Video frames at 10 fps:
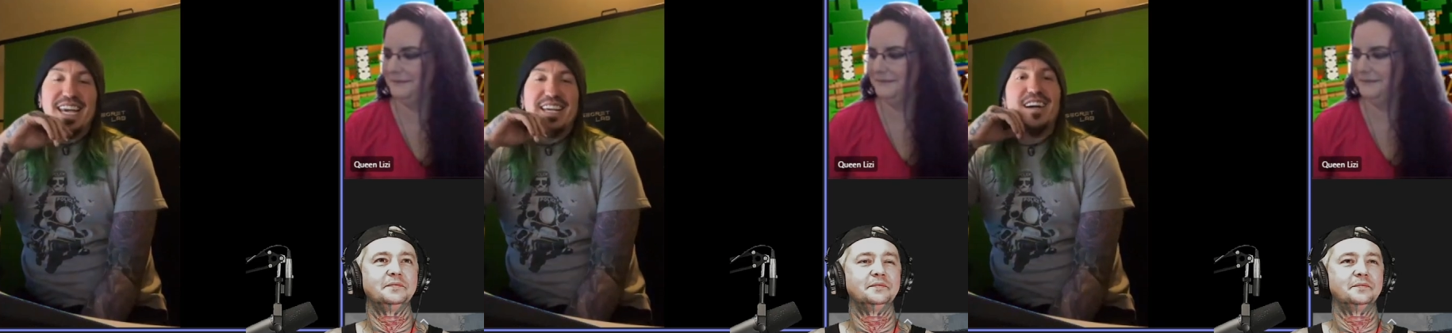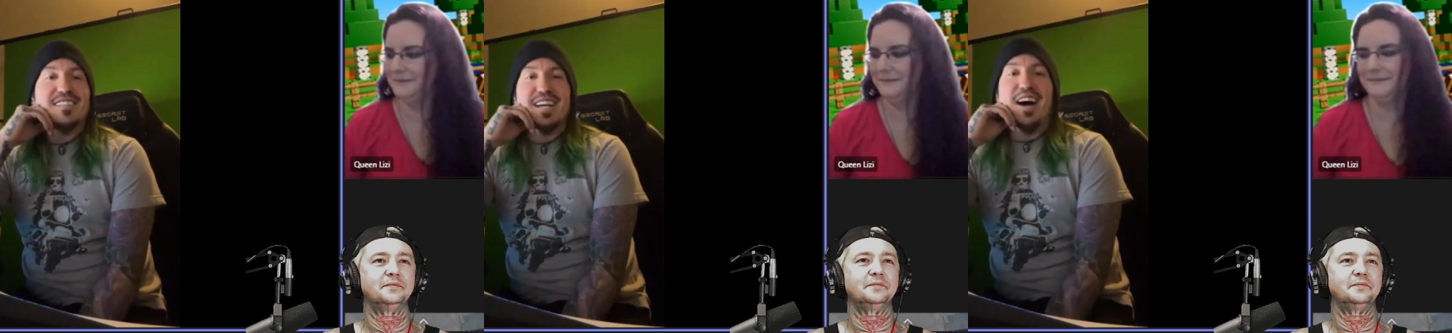
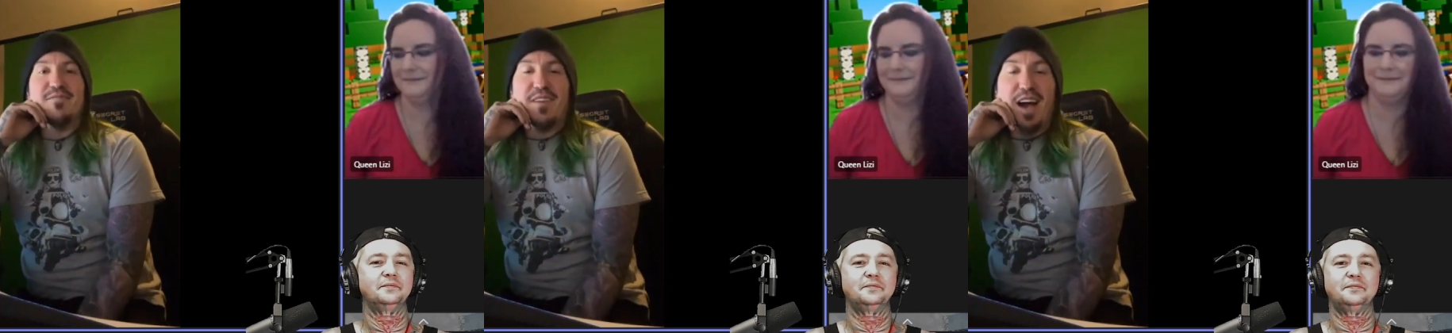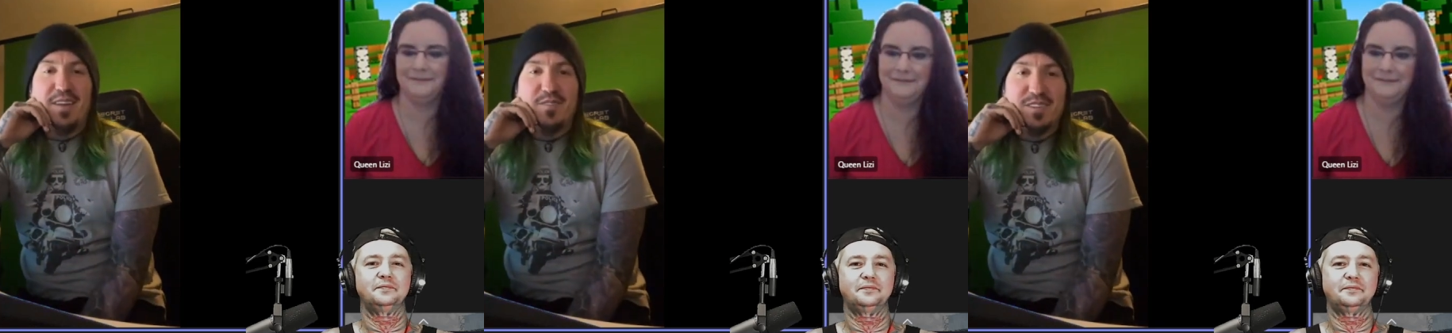Speaker 1: like a top
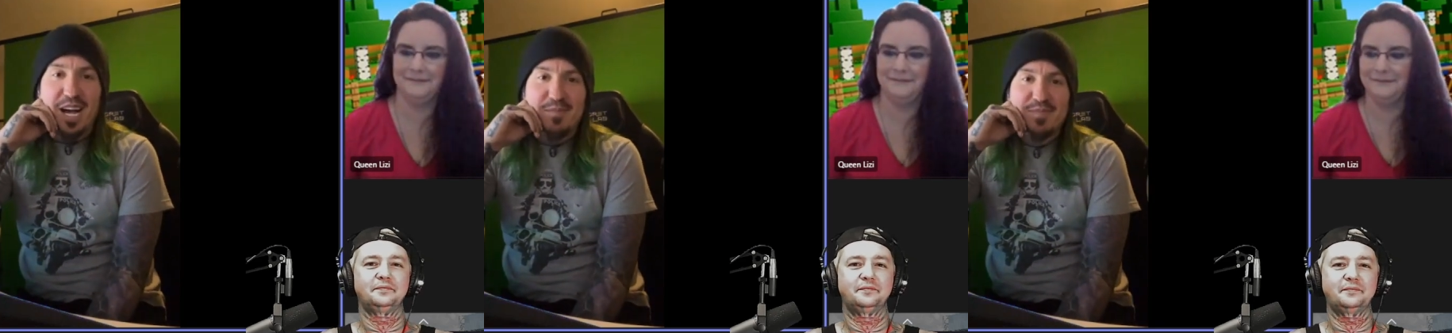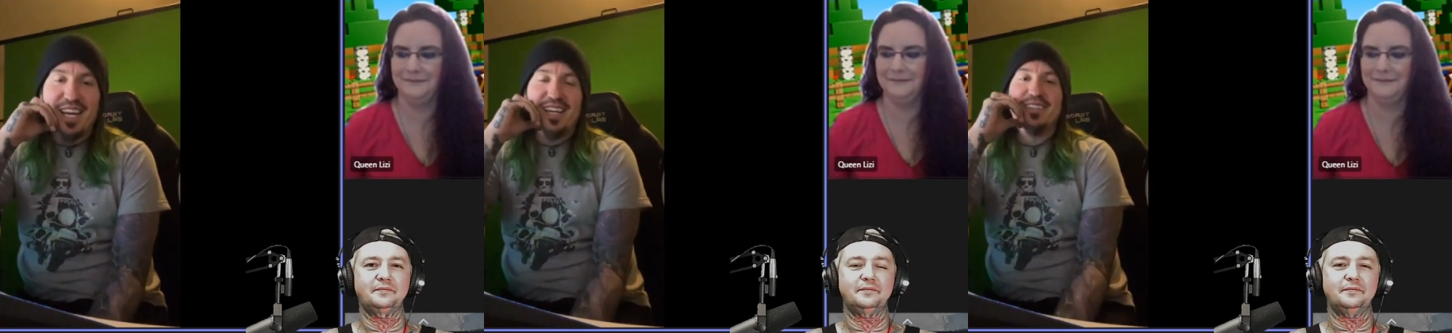5 or
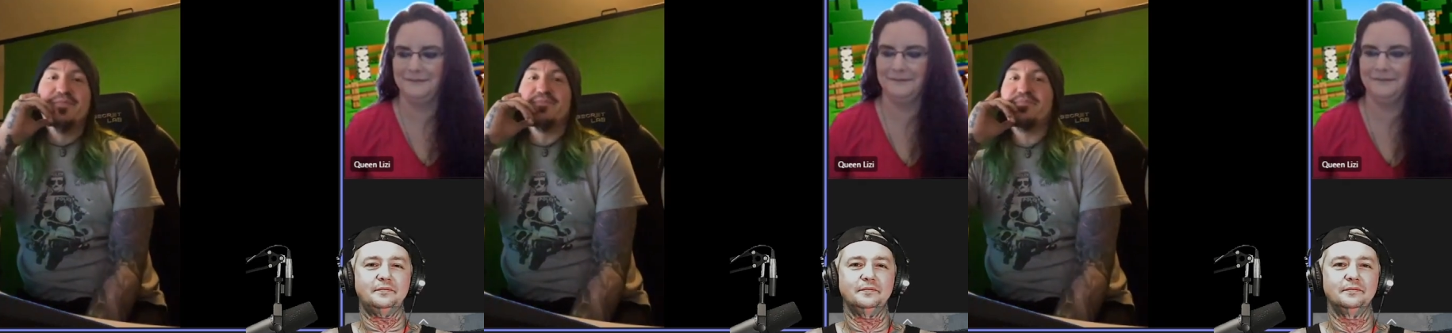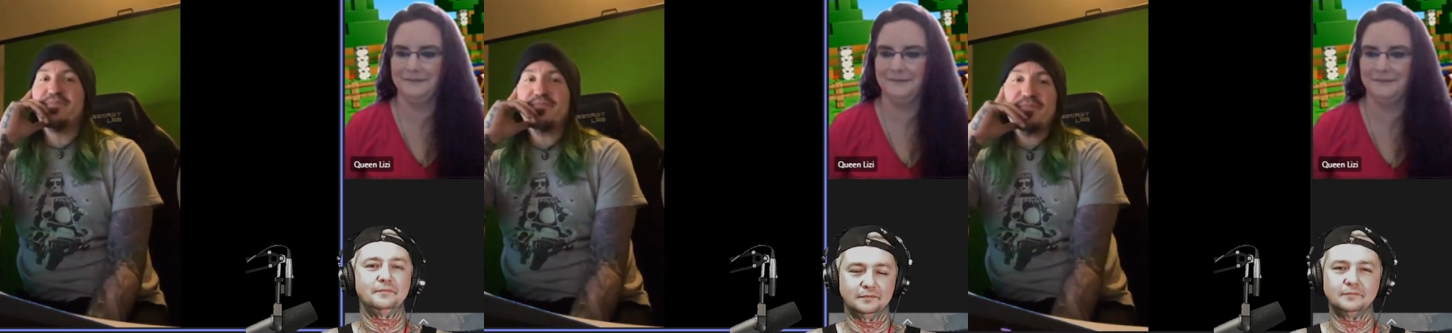top 10.
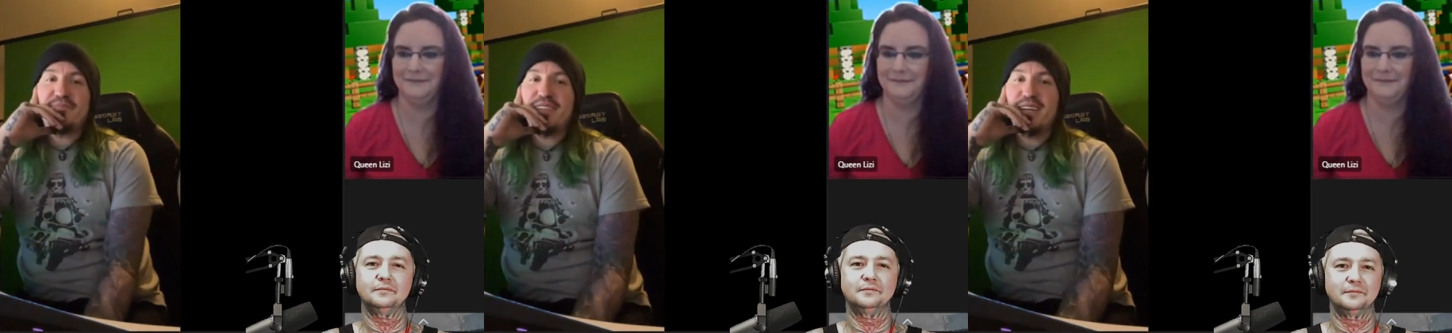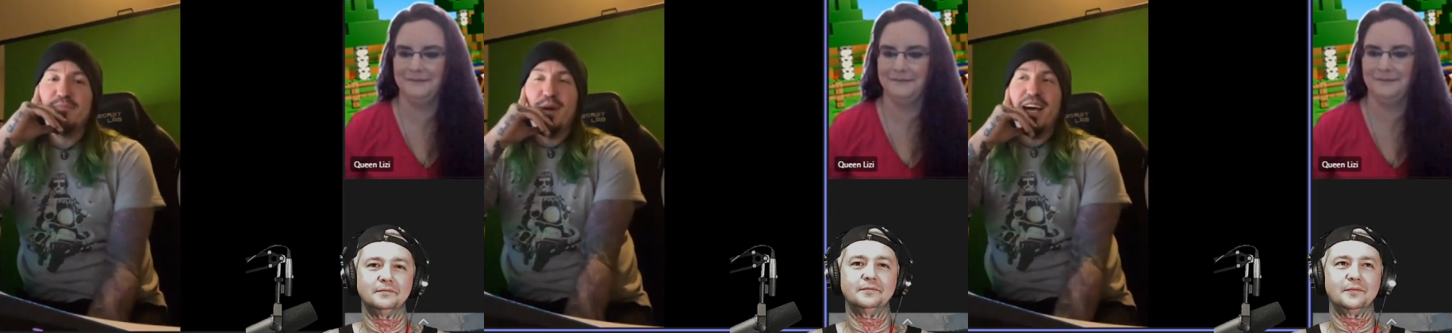
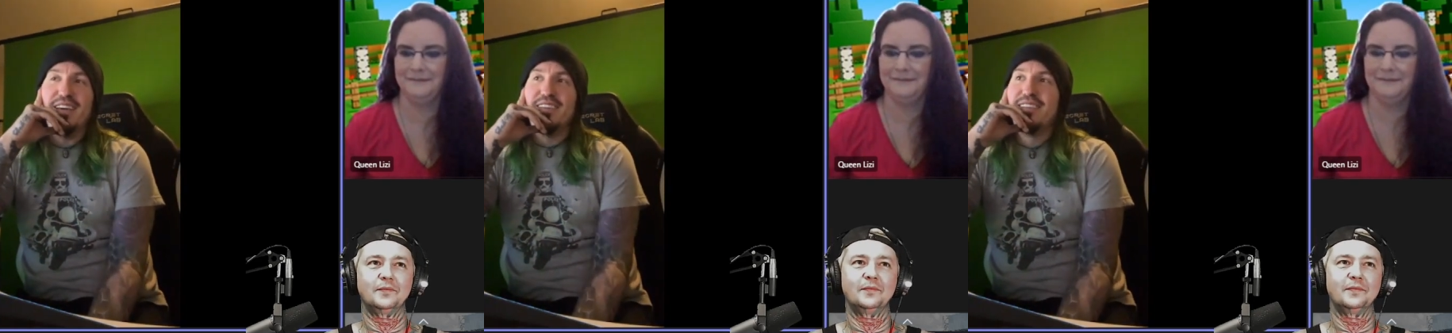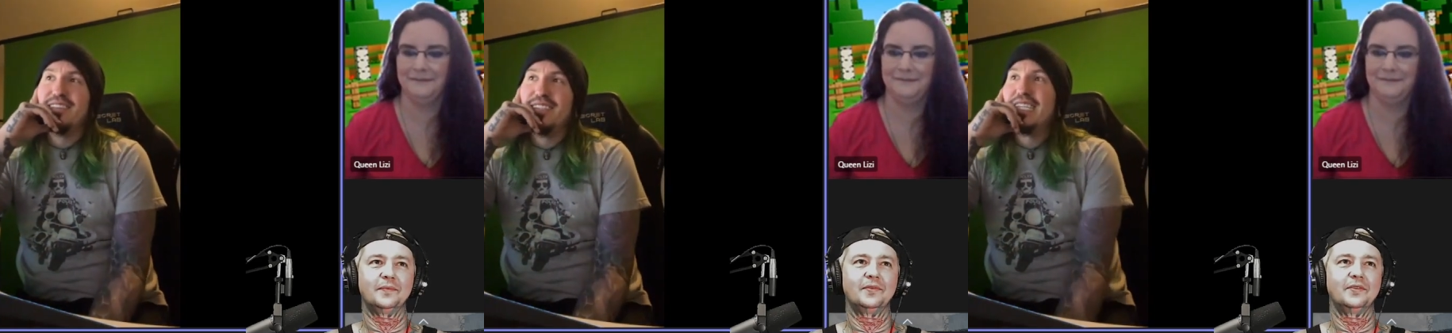
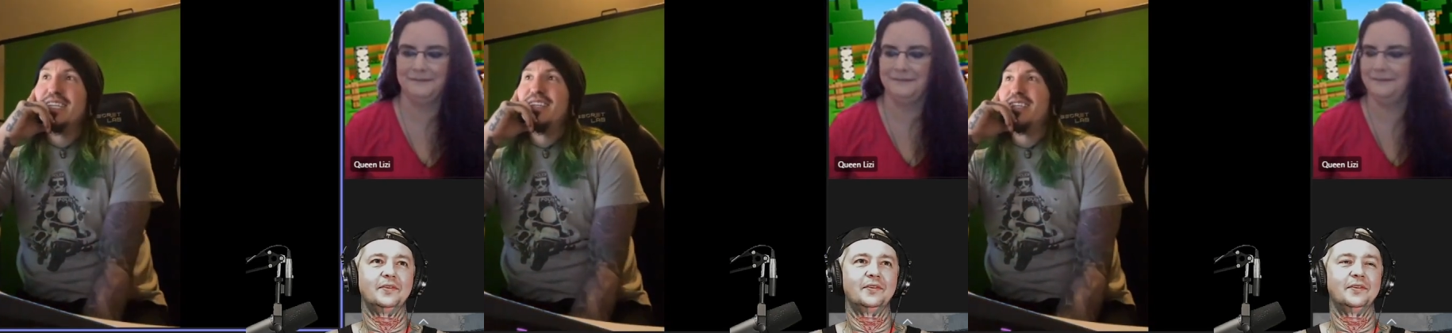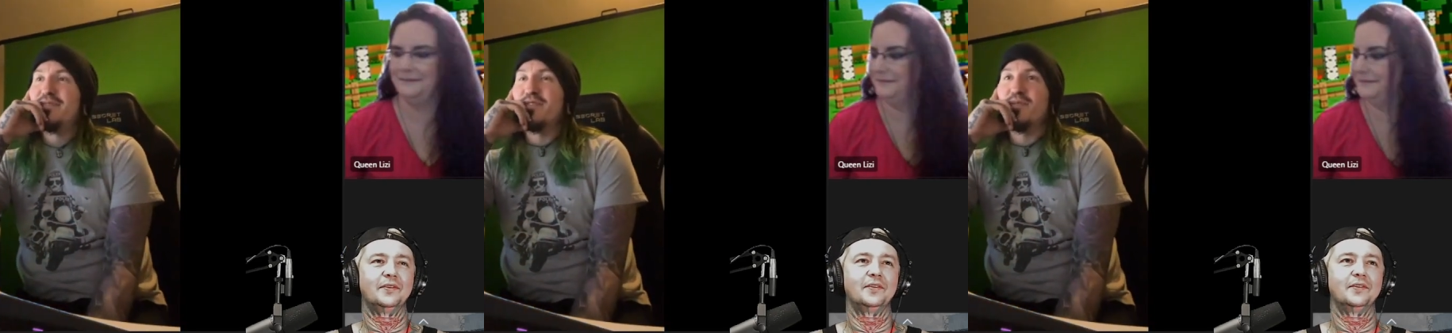But
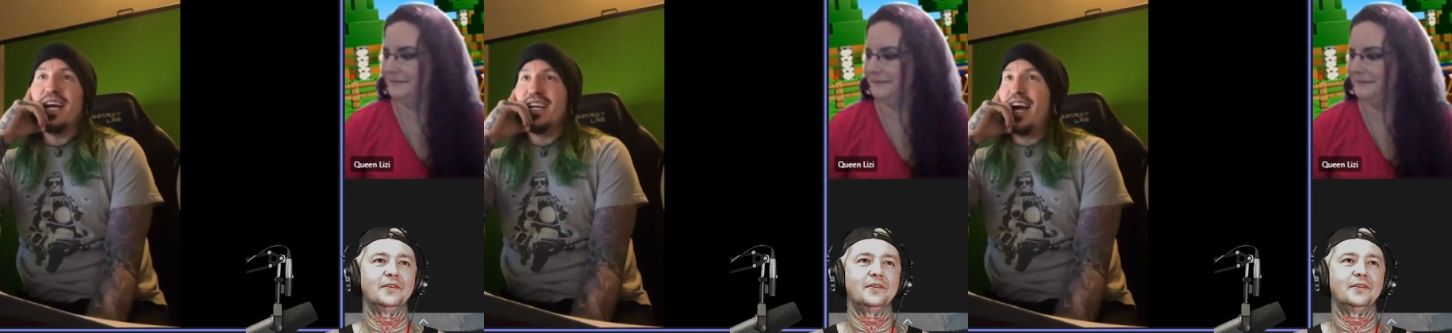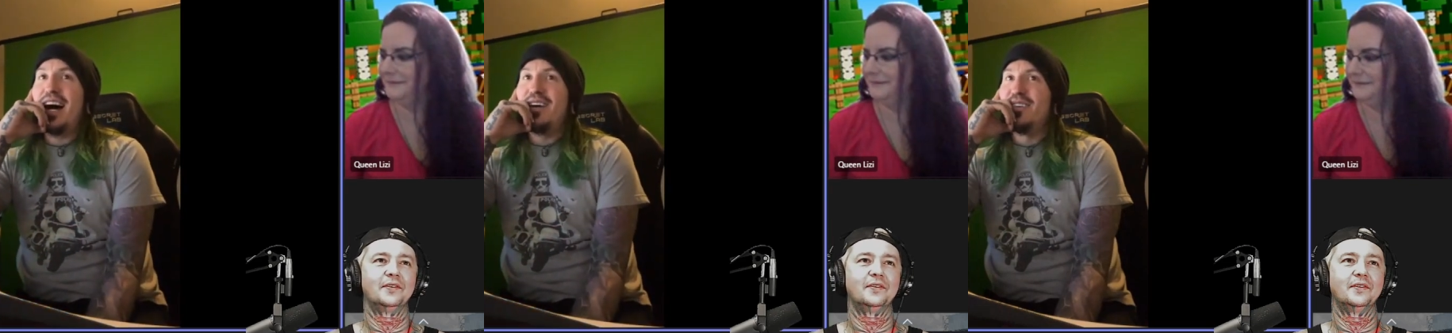for
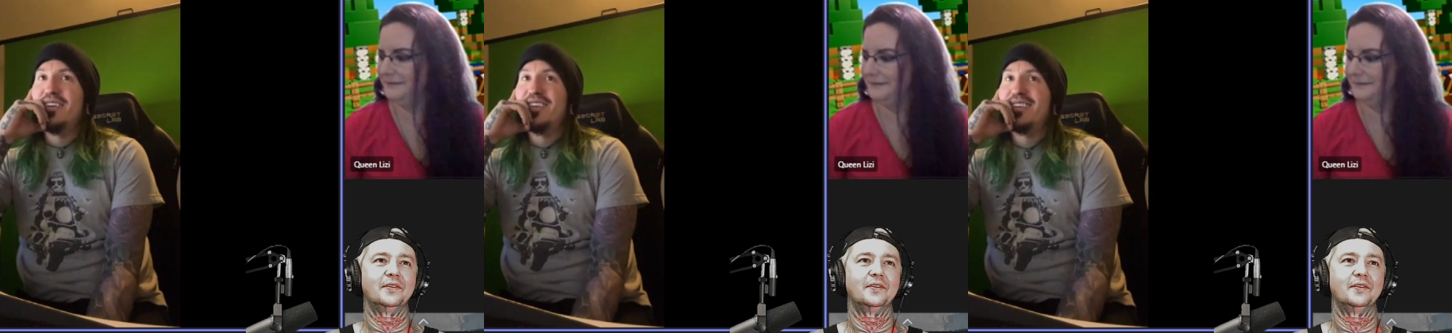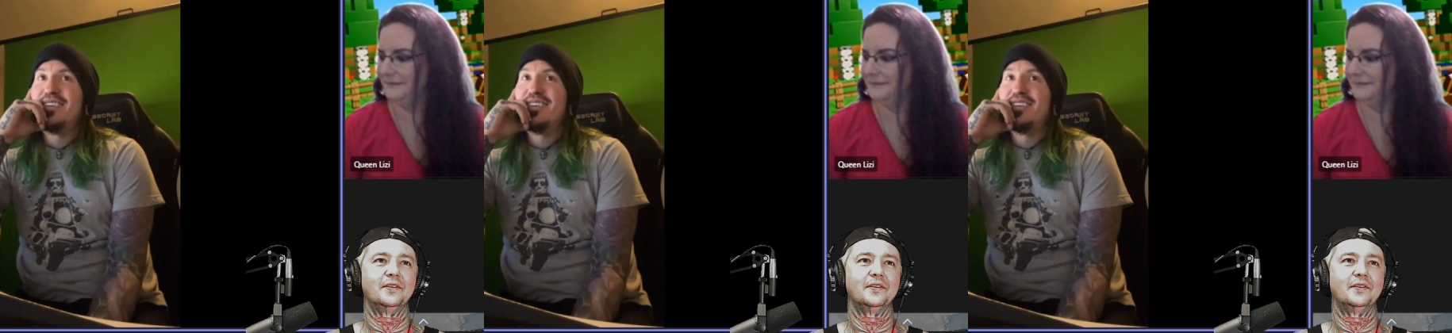right now,